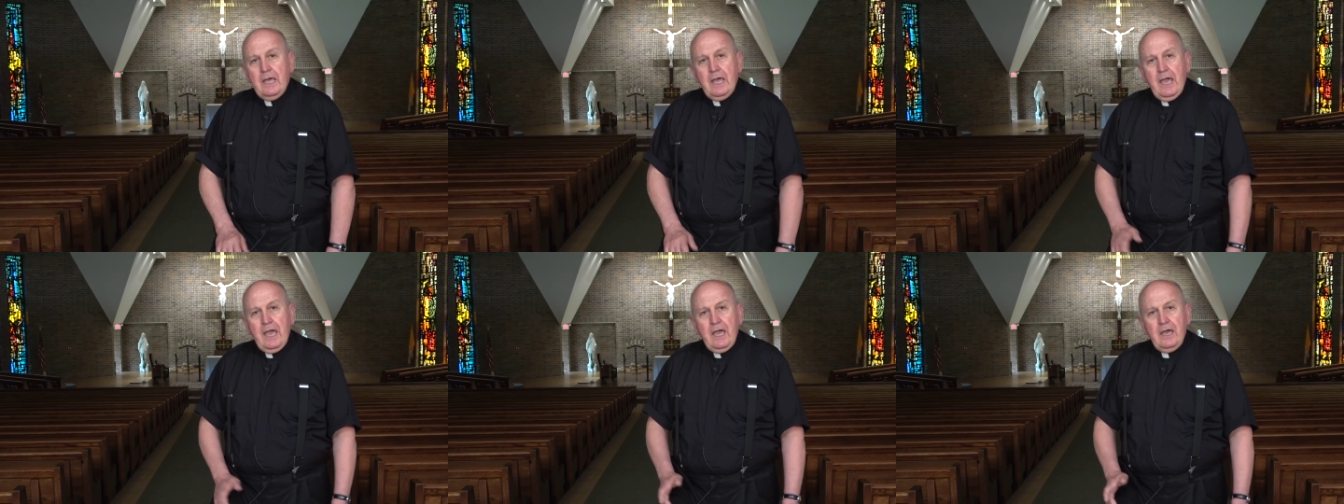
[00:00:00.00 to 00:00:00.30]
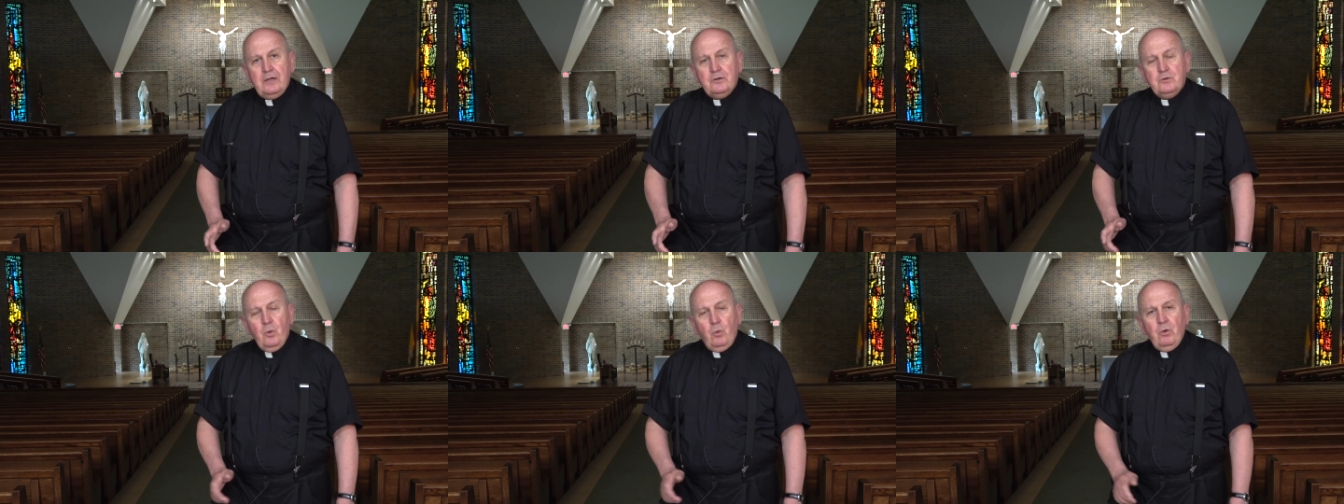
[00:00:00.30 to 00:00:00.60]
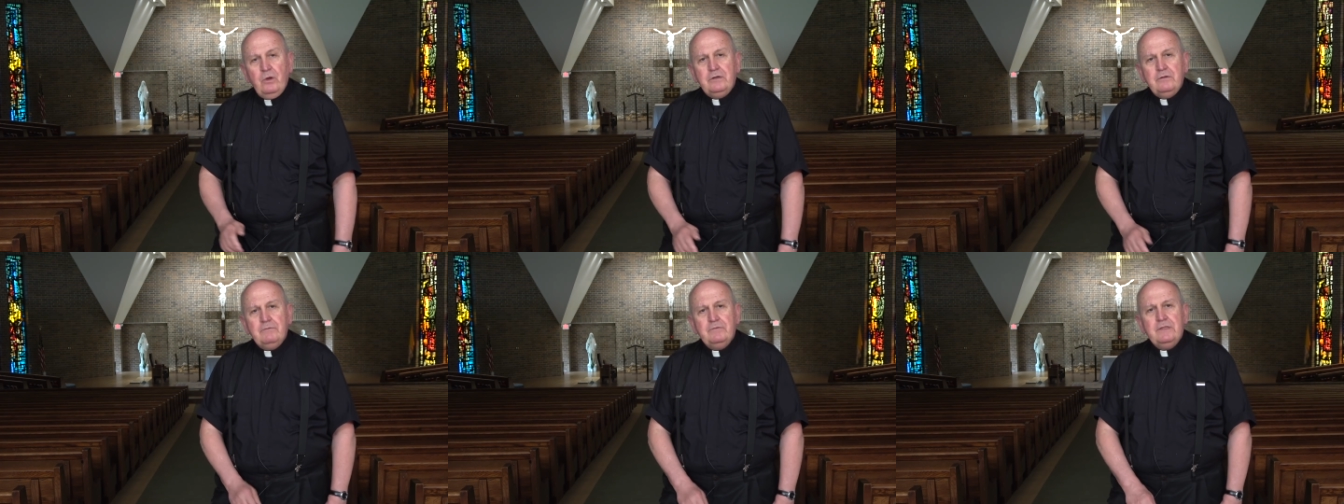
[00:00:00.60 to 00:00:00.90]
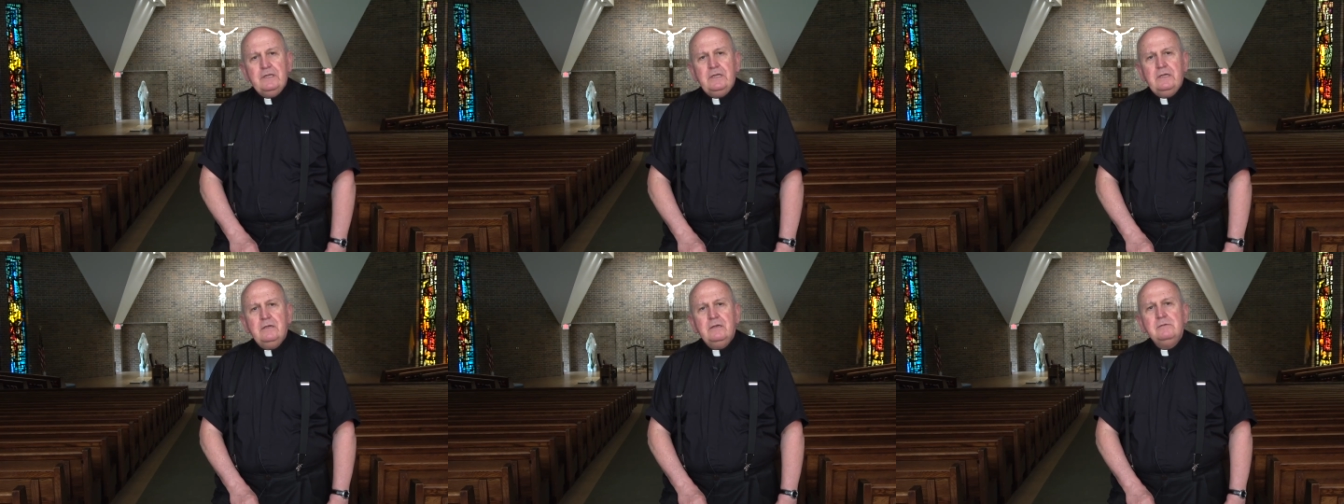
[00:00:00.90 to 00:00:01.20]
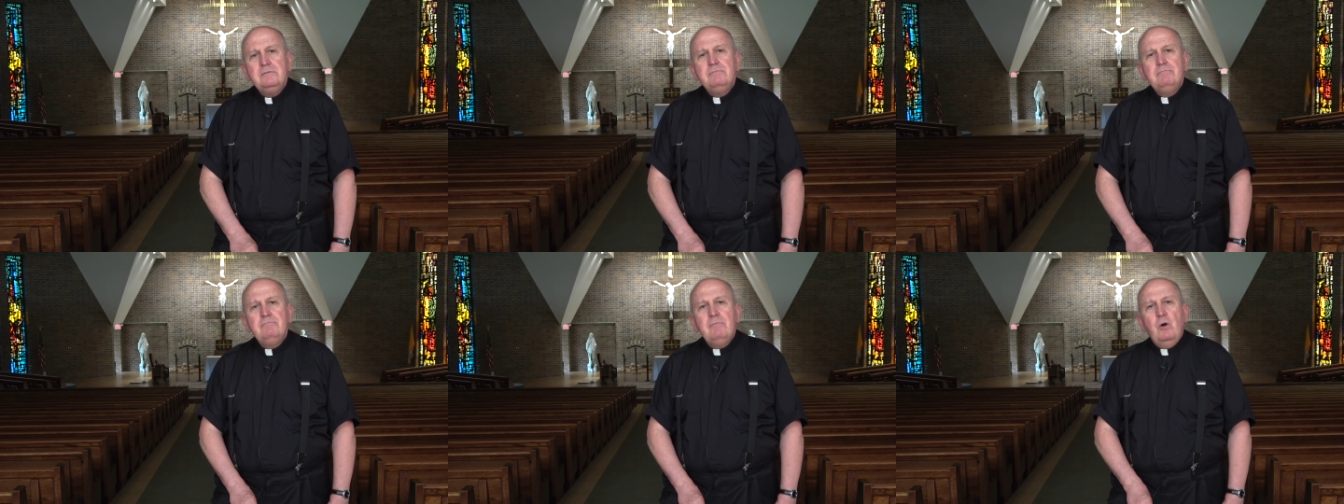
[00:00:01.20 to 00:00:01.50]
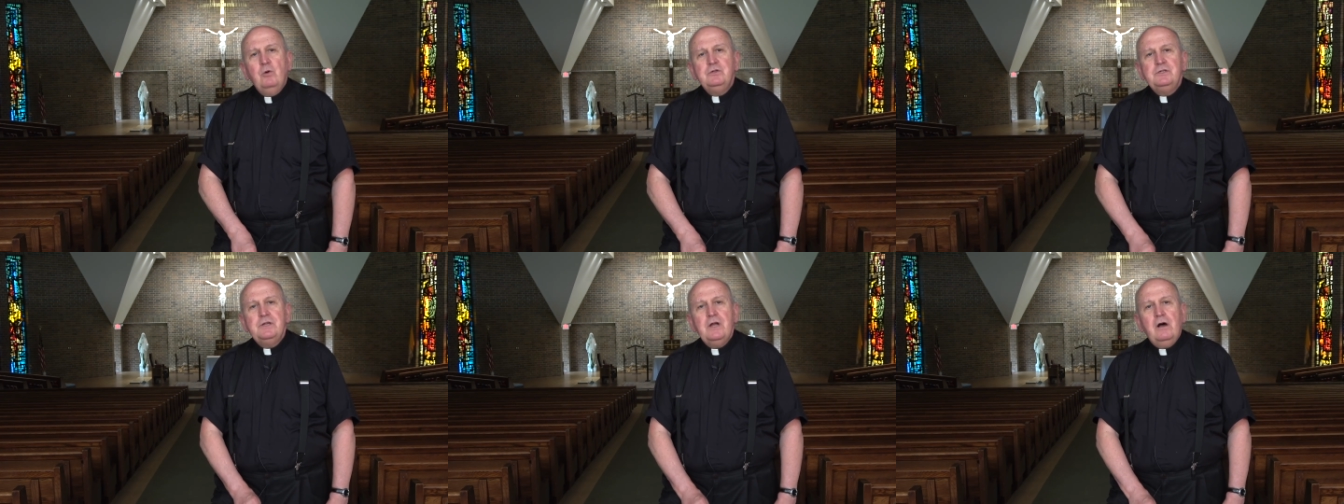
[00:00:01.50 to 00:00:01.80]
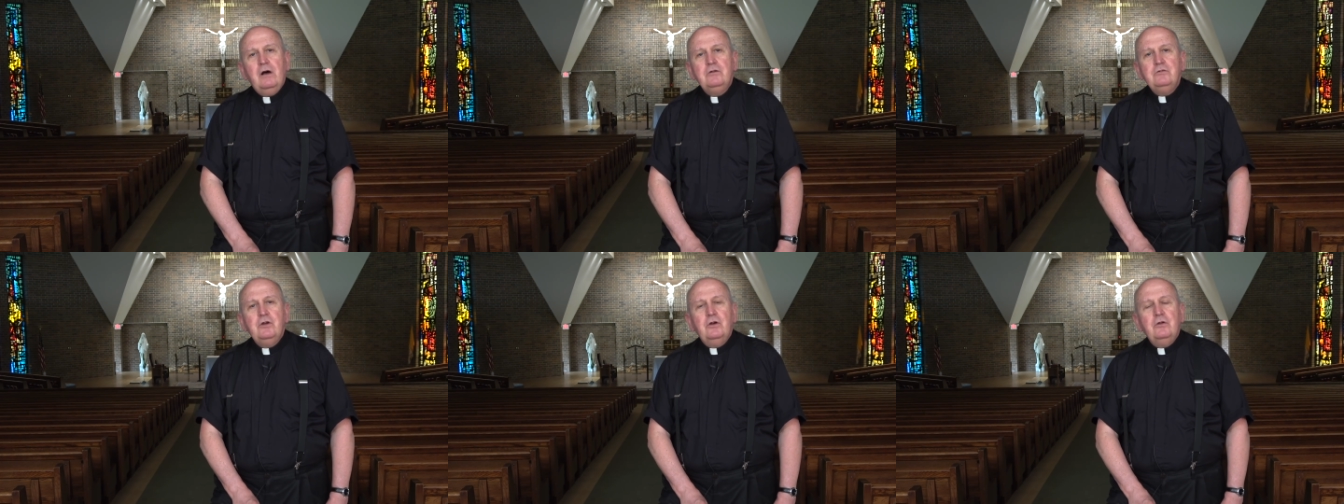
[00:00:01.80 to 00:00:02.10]
And one of the most
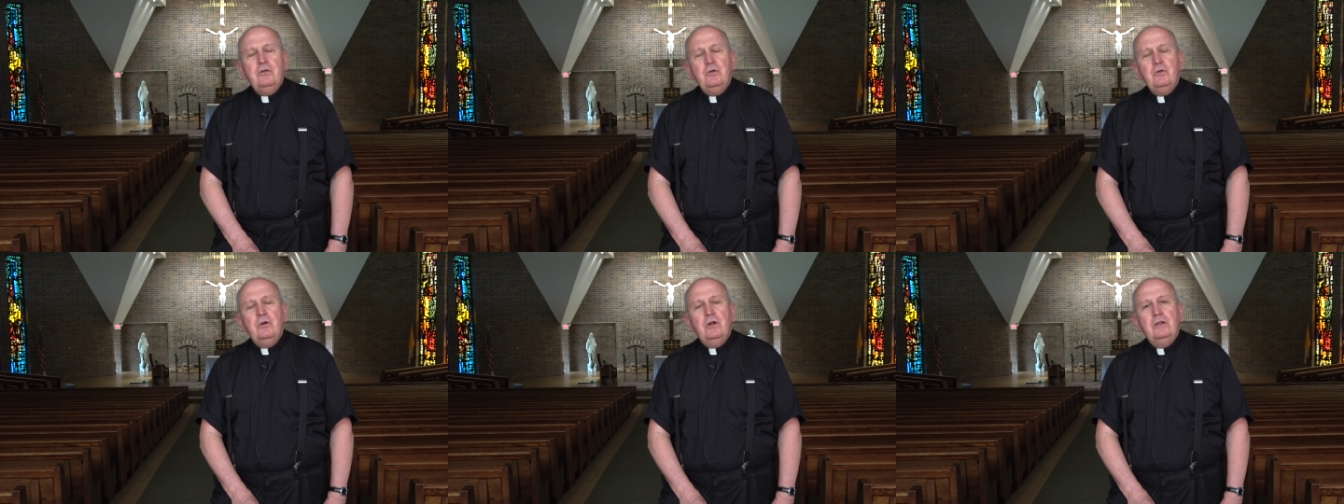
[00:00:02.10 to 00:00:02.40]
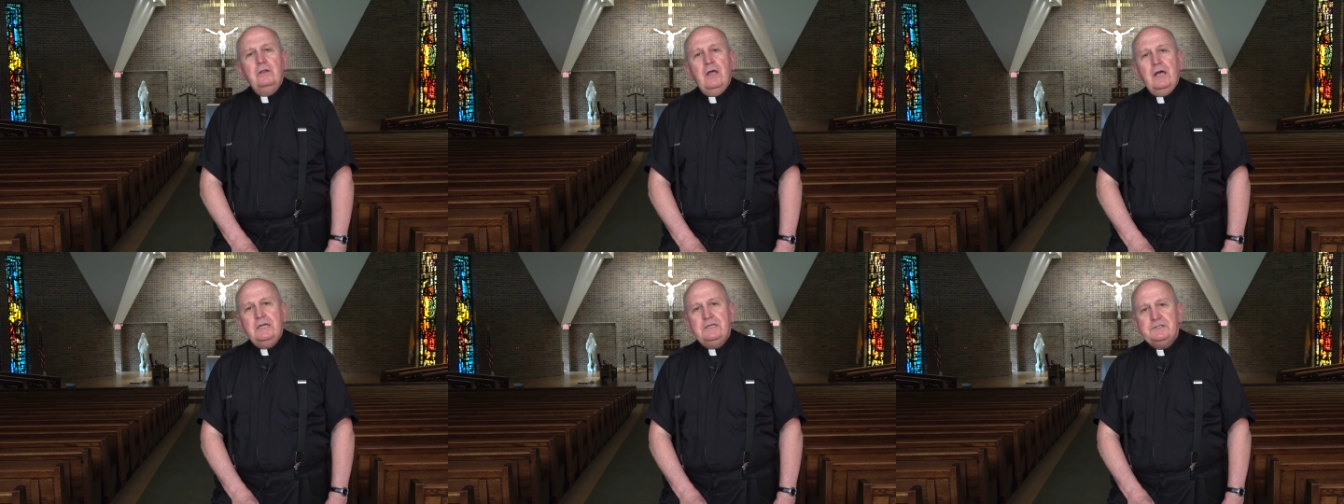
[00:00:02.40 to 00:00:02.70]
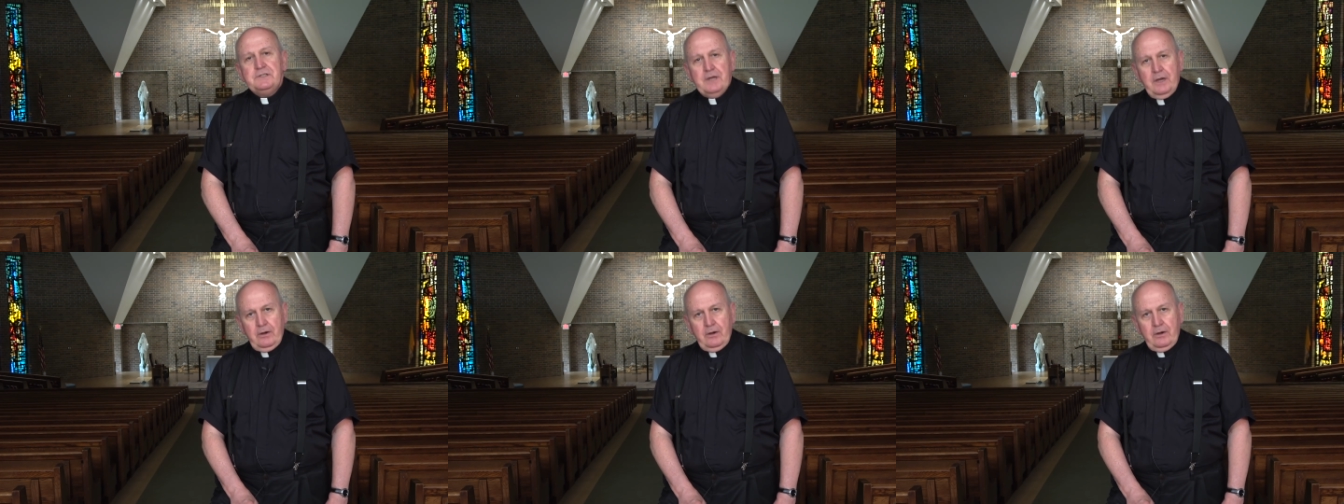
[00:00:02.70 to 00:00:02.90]
underutilized